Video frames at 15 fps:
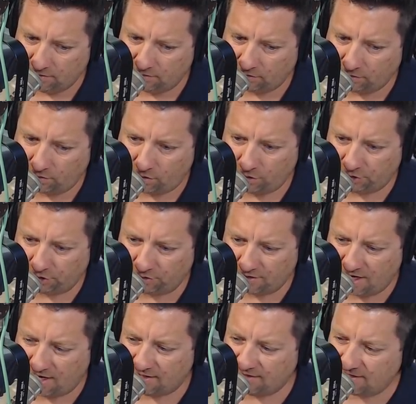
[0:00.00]
the larger
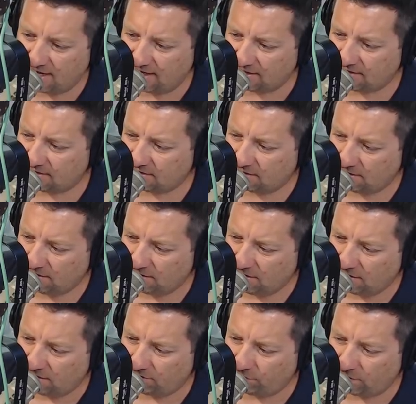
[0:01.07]
context
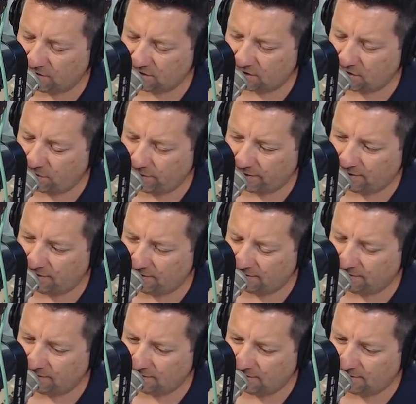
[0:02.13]
of what's going
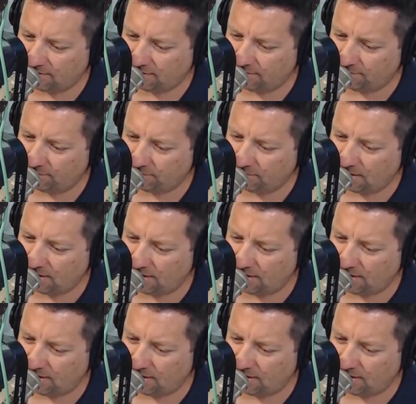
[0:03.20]
on.